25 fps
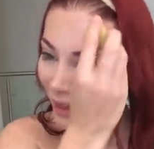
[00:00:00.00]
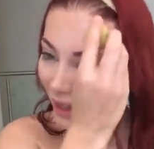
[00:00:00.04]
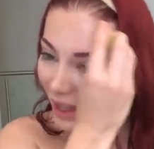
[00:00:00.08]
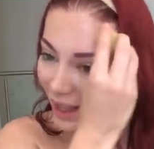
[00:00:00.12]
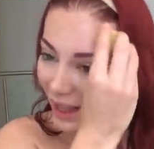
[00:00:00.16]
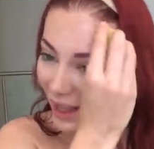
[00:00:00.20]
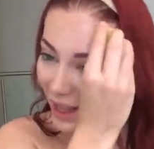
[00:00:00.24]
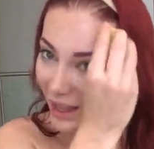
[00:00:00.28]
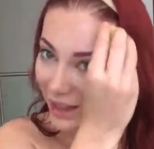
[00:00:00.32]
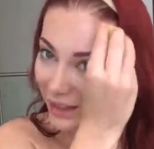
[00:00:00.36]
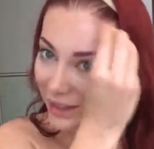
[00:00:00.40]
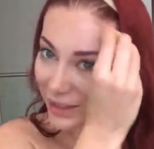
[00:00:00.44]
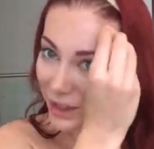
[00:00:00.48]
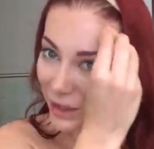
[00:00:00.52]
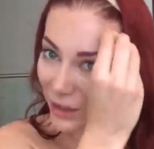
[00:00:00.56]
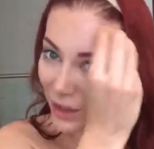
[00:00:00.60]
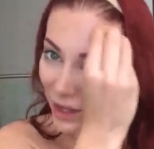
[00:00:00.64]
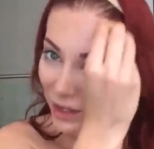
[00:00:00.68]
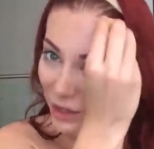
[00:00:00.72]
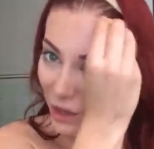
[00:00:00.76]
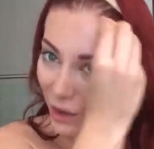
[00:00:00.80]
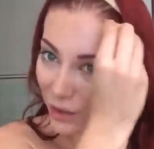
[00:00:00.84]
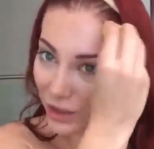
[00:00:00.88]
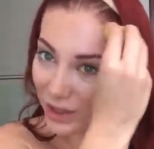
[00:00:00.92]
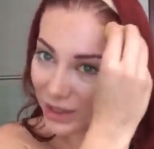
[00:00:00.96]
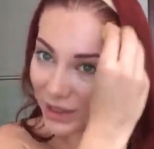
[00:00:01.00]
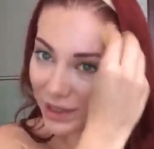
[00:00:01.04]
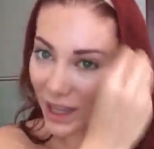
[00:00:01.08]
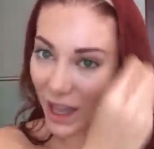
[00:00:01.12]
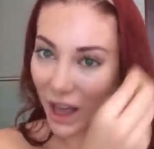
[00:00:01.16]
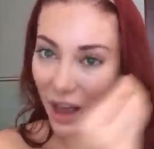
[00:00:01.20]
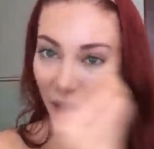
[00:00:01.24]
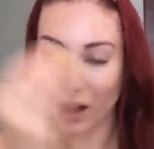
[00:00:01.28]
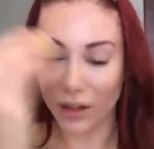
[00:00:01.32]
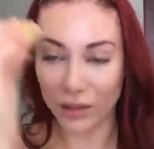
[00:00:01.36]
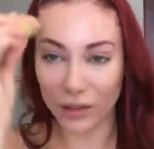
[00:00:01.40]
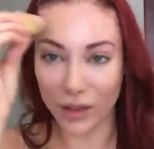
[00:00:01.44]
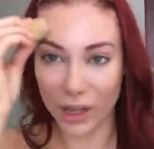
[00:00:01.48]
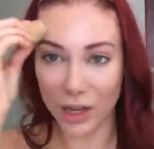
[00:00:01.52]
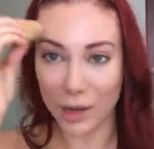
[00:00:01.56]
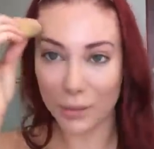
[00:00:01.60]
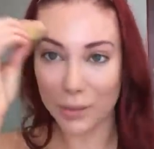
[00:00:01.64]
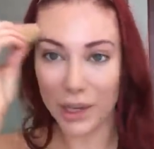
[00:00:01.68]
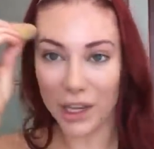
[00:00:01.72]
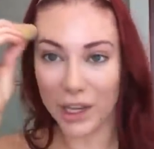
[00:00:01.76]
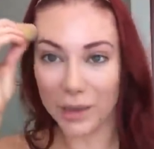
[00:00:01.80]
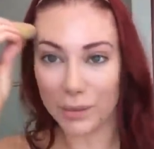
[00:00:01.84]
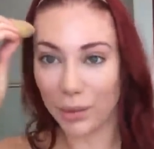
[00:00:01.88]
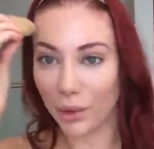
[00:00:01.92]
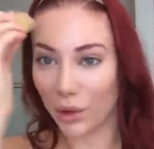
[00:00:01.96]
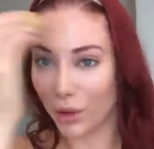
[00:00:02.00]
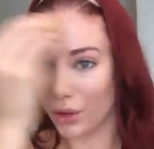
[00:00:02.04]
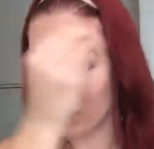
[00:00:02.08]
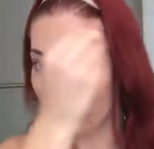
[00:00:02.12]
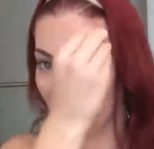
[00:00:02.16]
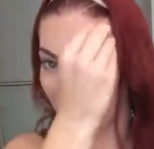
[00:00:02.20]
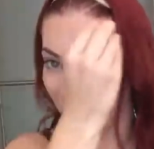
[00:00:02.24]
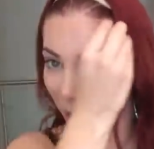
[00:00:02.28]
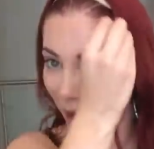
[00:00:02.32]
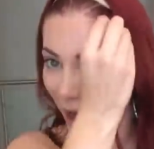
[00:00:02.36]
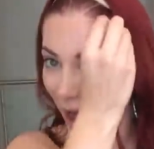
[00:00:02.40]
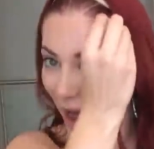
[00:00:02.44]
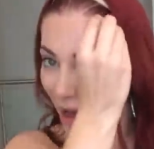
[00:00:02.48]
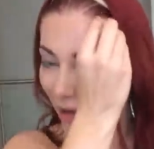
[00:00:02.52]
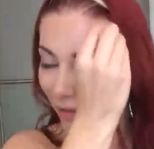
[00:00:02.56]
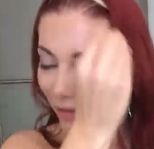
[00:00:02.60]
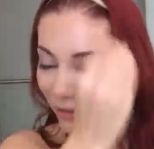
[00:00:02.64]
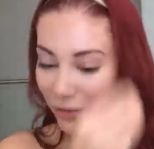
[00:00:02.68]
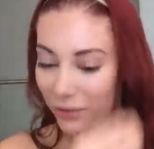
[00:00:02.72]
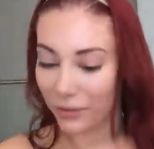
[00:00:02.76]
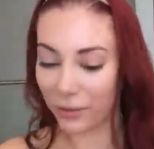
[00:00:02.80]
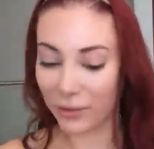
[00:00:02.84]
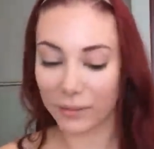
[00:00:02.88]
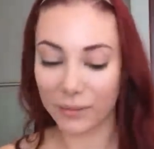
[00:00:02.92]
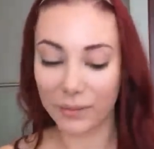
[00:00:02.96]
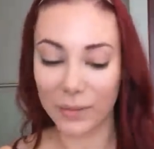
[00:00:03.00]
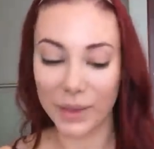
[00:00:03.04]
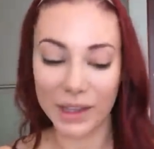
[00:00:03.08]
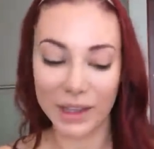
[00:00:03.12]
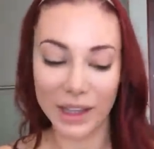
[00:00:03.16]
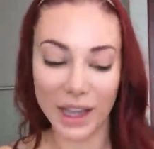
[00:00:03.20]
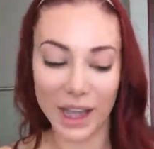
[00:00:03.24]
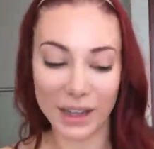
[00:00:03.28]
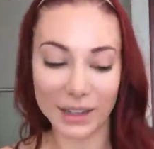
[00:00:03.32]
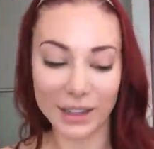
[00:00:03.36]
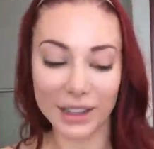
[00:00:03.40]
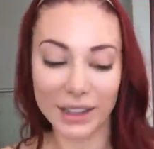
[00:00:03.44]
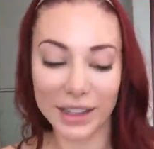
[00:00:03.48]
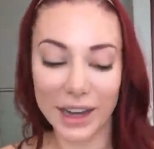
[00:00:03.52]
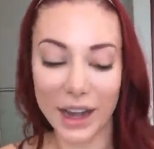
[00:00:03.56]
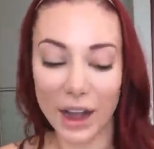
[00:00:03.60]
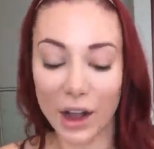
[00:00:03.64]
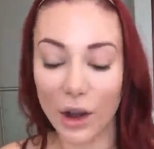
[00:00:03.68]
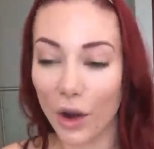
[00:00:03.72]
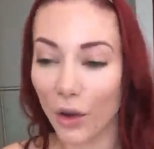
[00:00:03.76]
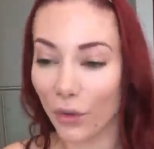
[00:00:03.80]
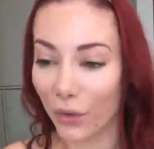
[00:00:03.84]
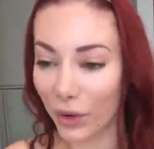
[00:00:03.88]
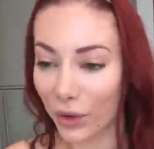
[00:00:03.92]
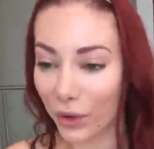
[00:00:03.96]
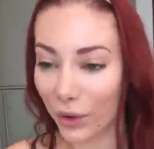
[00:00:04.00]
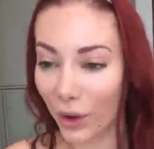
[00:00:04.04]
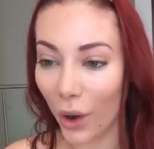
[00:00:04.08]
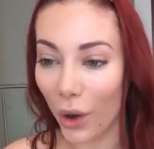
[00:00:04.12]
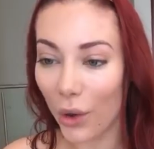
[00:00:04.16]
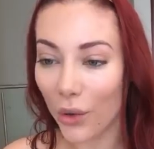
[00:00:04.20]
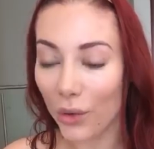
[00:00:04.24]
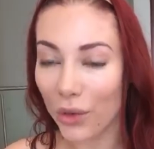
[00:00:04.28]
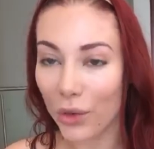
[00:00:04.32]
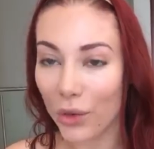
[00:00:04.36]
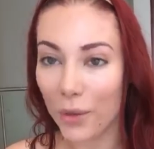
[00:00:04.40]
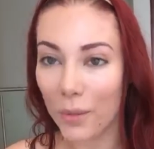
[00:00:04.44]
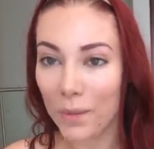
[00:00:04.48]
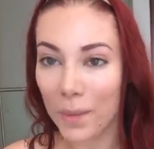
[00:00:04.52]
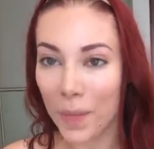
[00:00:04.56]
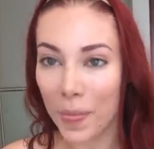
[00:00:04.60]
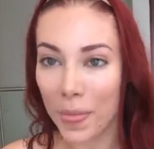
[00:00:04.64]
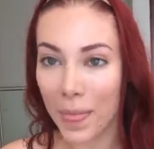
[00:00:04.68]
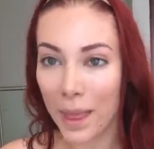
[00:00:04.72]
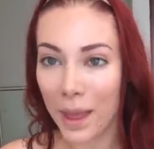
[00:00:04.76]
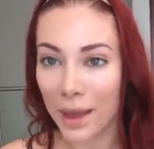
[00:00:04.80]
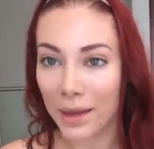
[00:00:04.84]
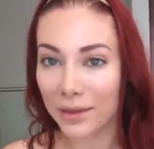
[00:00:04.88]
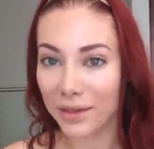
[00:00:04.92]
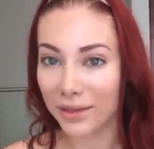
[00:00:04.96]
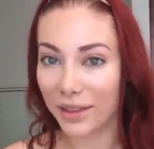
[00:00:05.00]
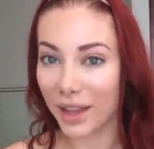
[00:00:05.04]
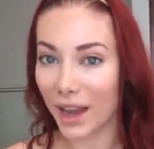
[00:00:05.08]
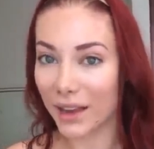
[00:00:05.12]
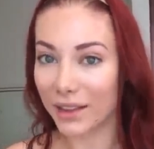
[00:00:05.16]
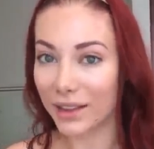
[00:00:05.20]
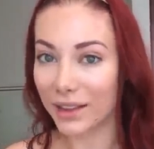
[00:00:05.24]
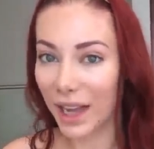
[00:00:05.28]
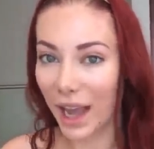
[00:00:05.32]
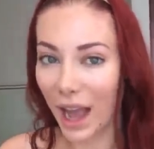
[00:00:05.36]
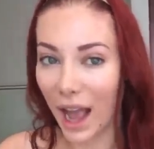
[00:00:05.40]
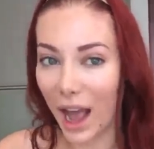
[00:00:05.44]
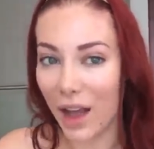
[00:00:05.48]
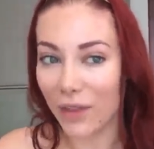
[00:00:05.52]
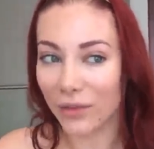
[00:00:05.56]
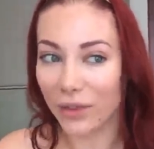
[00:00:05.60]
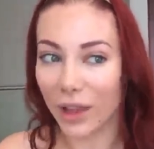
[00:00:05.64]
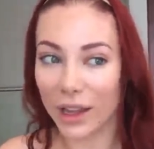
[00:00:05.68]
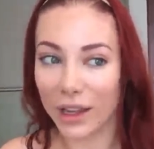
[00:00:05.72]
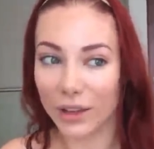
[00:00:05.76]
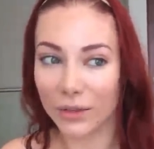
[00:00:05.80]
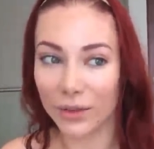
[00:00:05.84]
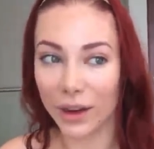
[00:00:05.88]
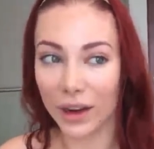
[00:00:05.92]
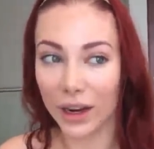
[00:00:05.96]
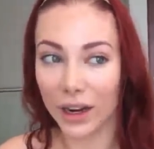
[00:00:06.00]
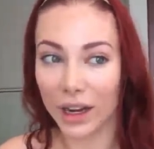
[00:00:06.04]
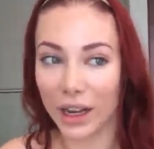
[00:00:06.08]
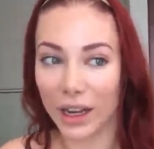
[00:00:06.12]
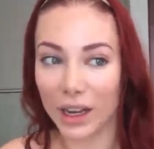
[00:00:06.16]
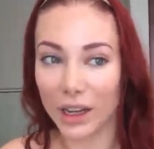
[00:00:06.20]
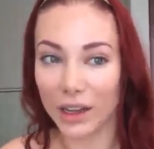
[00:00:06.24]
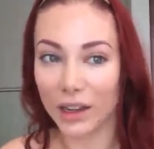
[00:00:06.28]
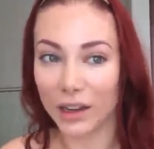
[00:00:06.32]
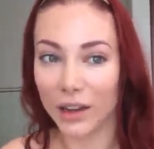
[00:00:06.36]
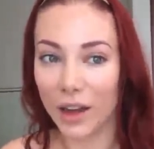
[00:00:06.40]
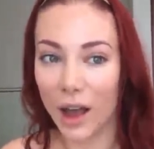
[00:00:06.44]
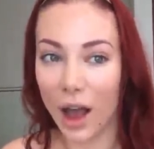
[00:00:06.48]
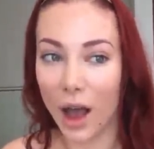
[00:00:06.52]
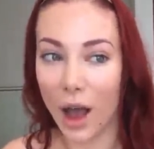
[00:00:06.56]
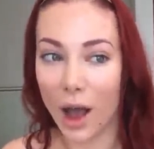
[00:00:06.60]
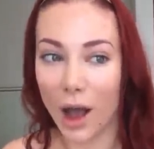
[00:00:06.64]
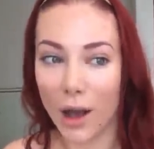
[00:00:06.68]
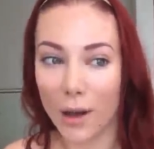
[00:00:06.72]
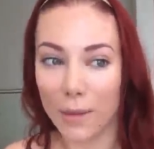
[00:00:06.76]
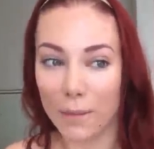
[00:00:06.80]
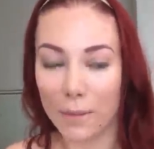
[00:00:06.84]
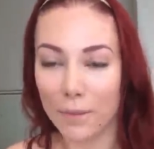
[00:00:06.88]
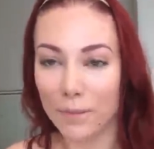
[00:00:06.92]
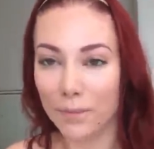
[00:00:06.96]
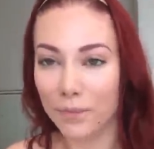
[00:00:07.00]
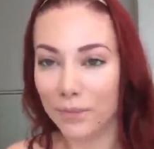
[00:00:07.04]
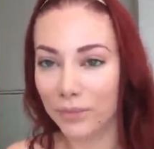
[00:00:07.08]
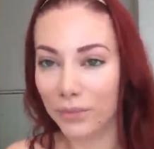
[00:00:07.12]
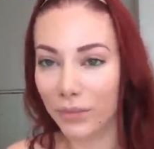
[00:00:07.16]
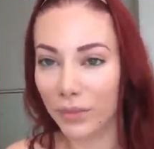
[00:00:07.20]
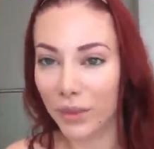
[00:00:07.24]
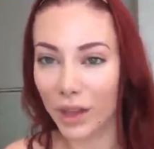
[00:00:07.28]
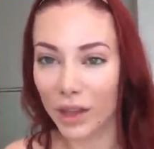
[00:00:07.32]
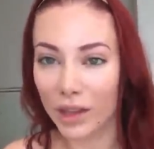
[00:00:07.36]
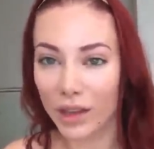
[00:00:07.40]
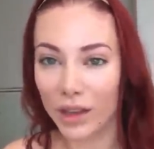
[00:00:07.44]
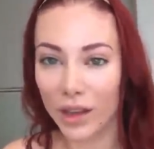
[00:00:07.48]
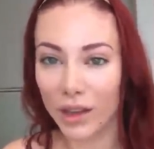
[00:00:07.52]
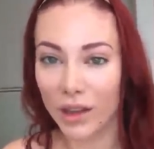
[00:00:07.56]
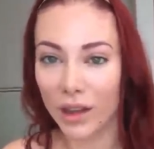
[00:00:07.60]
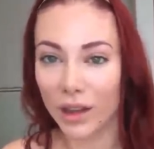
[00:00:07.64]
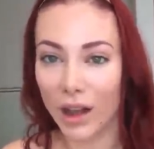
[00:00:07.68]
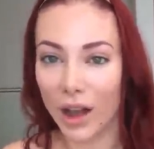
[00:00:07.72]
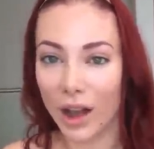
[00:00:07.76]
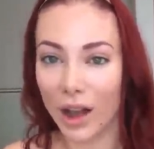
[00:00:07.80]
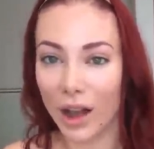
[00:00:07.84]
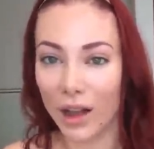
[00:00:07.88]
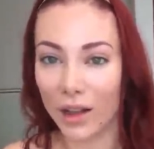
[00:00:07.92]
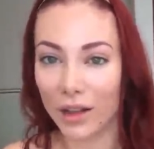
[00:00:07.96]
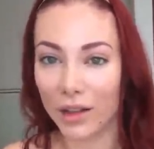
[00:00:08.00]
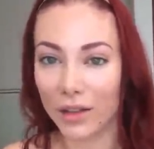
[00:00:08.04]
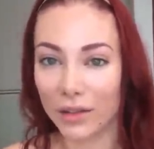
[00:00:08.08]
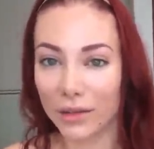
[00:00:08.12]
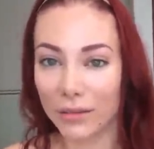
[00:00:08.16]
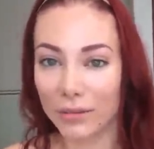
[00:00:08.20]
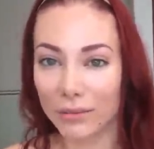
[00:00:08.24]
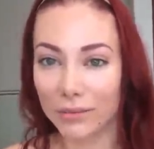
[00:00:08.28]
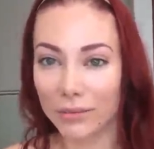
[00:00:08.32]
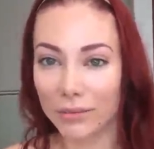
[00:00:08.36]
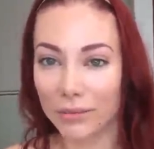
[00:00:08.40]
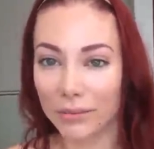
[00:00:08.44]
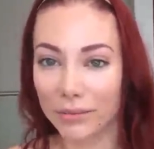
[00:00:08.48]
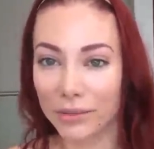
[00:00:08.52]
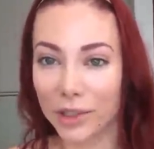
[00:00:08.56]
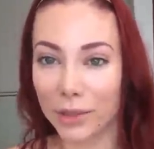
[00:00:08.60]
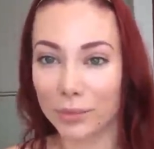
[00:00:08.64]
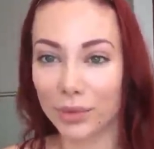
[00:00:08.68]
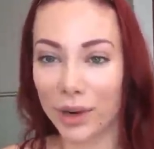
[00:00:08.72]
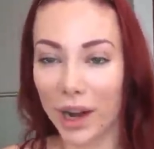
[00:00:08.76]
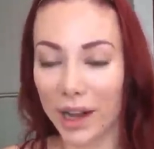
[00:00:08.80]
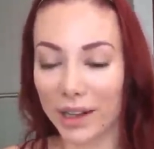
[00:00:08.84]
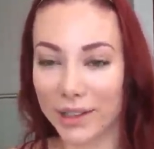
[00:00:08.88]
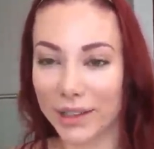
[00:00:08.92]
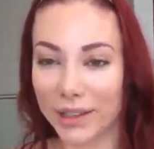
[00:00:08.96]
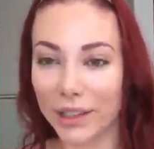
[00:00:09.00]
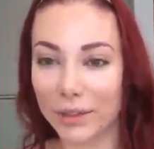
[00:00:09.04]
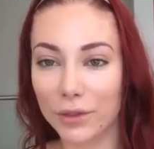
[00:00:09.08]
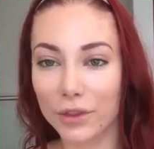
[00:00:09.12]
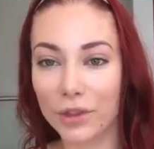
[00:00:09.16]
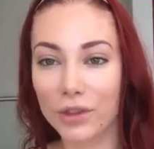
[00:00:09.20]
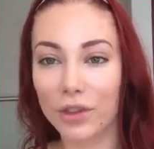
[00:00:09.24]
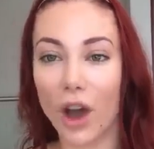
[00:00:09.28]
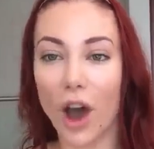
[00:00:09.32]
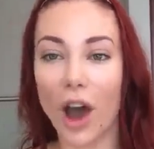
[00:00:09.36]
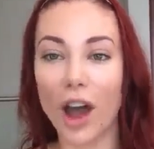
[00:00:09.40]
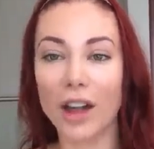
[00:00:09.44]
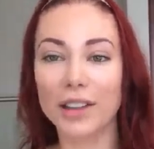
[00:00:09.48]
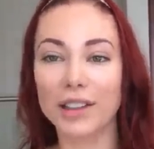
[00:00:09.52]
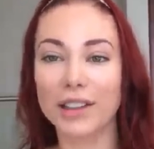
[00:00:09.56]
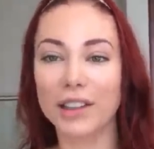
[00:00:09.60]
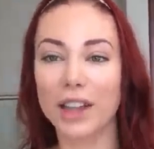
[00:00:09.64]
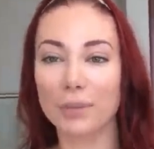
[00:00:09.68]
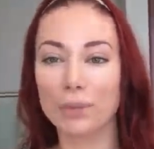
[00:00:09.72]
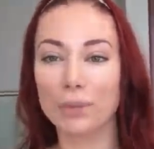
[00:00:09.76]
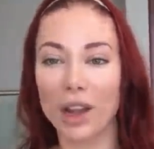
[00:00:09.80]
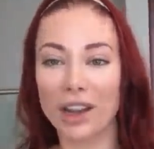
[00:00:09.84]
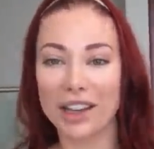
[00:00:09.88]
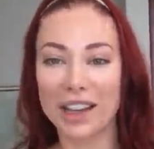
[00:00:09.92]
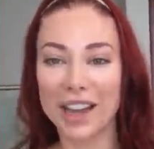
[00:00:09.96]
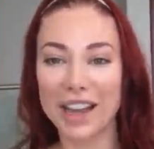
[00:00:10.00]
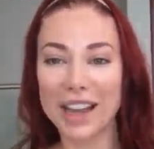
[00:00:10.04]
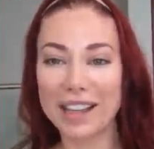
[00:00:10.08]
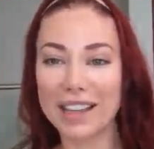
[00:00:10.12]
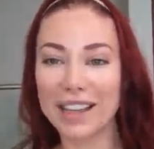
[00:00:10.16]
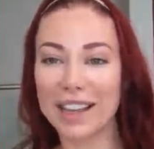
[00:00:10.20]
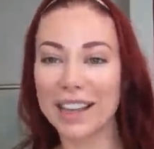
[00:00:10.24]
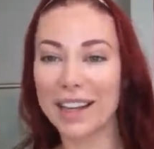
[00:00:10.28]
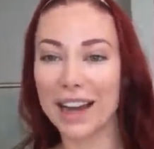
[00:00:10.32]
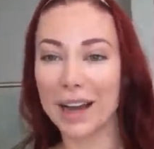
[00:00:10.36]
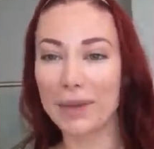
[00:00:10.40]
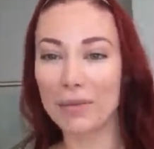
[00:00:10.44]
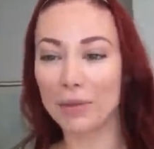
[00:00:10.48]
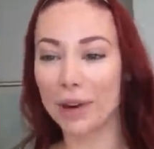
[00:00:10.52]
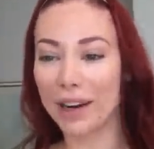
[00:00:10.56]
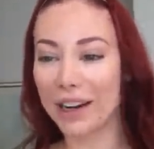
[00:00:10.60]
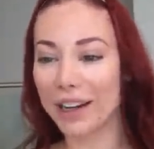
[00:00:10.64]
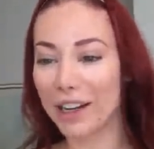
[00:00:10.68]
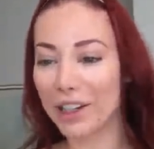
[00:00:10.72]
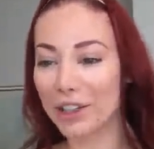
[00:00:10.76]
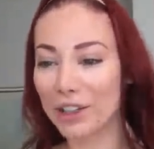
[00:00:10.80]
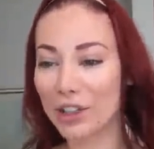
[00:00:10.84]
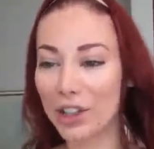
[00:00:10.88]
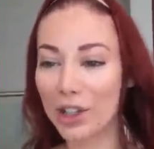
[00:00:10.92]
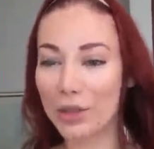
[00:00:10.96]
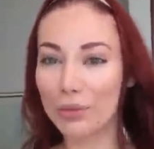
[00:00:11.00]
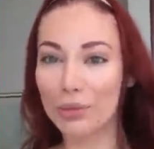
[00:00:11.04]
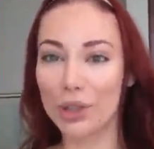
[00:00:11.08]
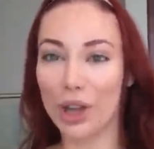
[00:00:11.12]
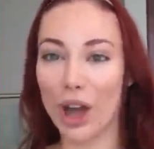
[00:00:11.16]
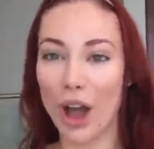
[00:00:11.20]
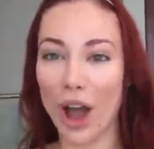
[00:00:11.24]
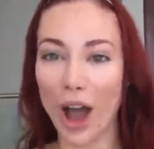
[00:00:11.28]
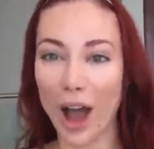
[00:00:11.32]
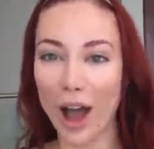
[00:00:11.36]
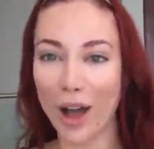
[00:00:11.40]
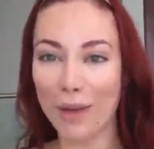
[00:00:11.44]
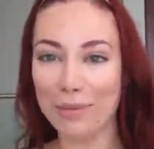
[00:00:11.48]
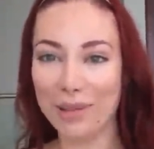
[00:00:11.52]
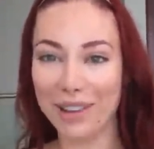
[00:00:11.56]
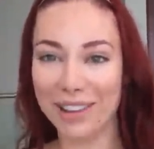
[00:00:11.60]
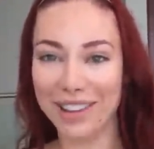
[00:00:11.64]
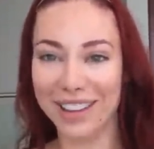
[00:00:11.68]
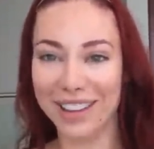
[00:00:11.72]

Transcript: And so they noticed that a lot of people who have candida overgrowth tend to have like very um, uh, depressive thoughts. I'm not naked, I'm wearing a tube top.